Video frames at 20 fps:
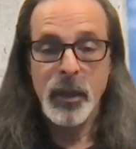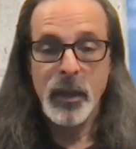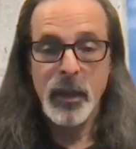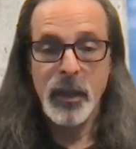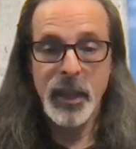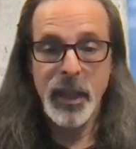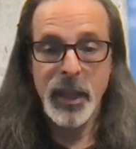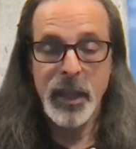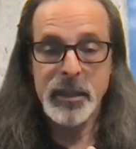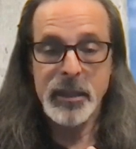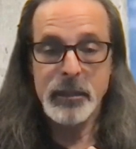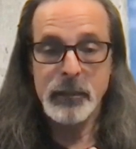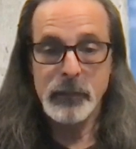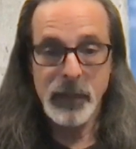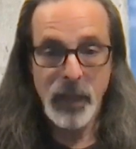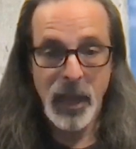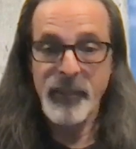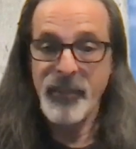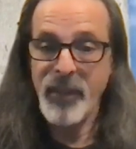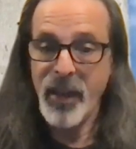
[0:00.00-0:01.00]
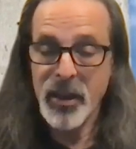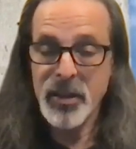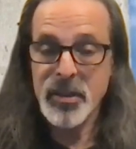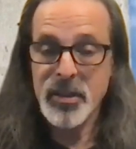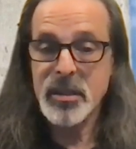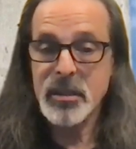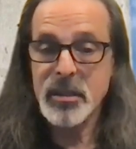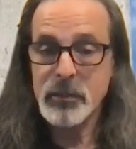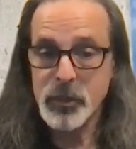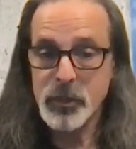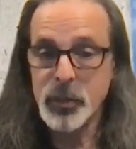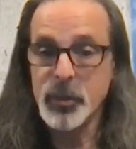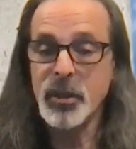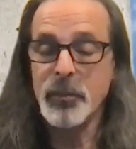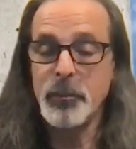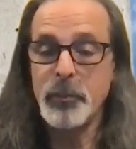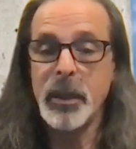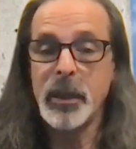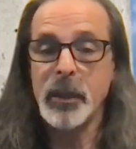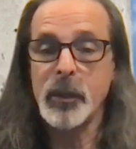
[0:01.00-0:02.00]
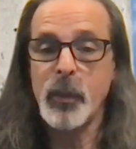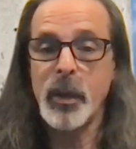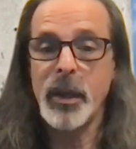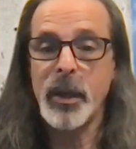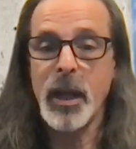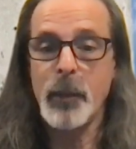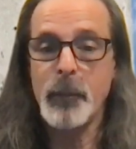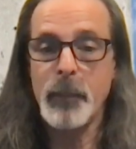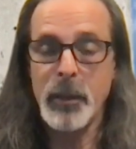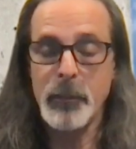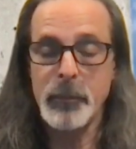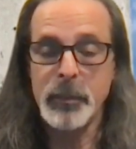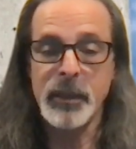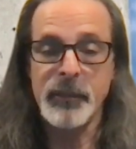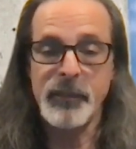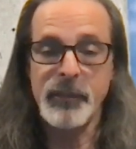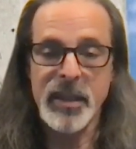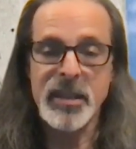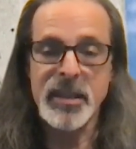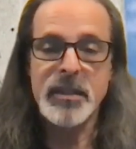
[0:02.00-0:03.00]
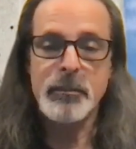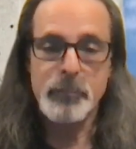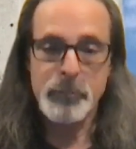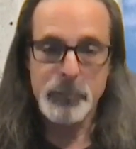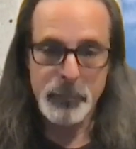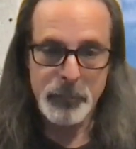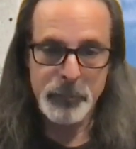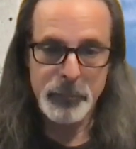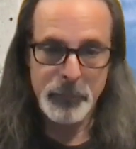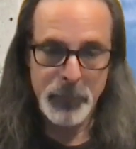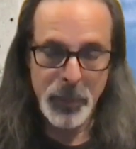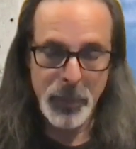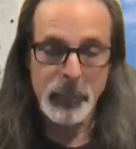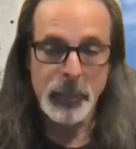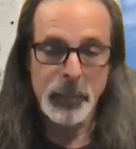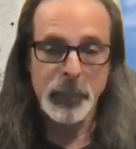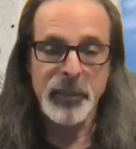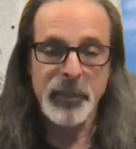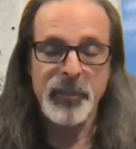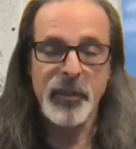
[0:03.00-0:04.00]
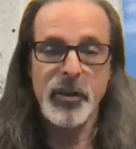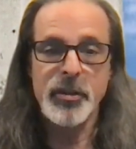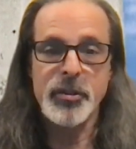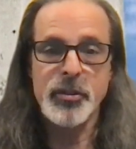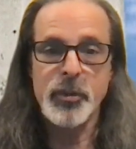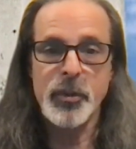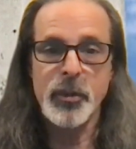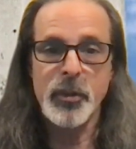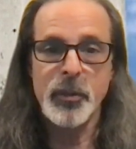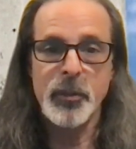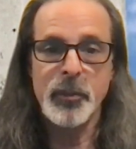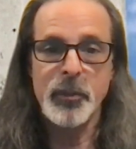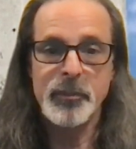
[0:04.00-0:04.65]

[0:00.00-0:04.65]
that Lifehouse could have been a great album. I believe that's probably very true.